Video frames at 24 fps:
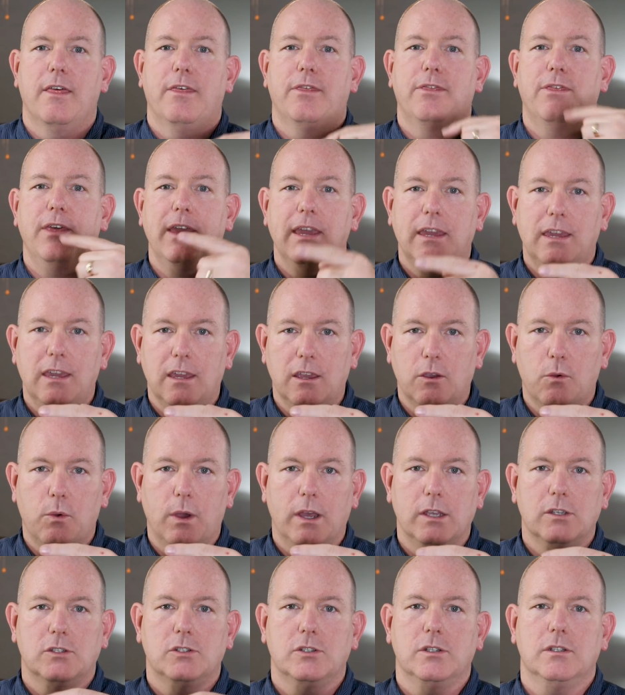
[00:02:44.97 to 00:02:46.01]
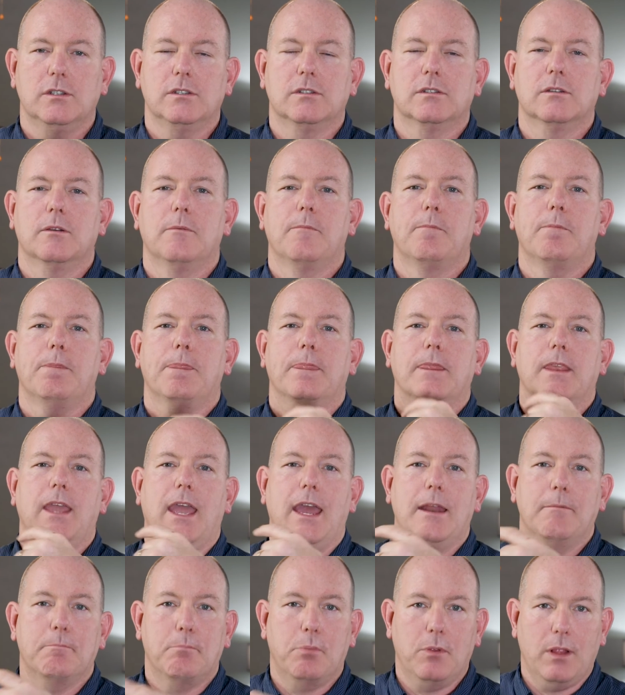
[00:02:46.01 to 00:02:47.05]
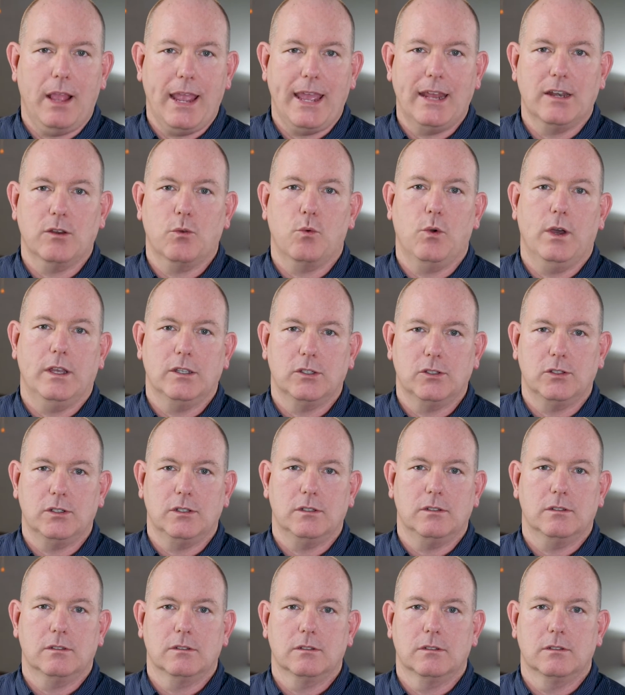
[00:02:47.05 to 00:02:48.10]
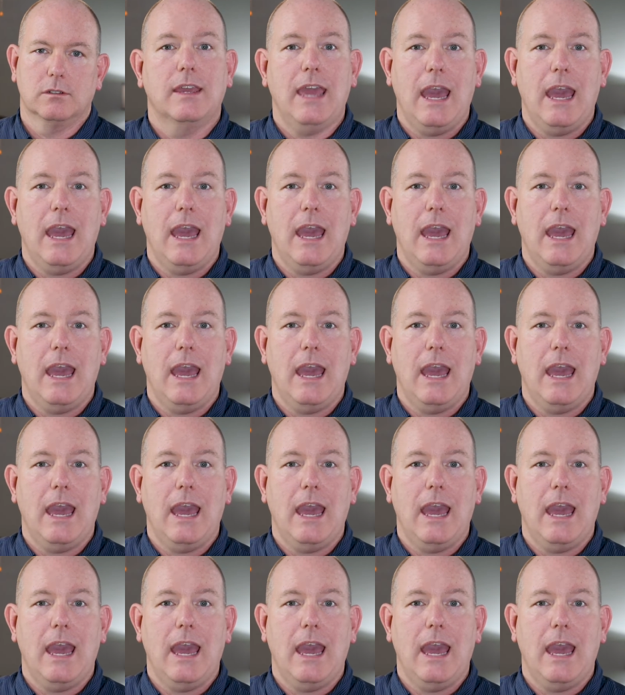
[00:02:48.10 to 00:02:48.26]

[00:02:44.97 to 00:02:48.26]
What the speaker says: thinking questions, and plan questions.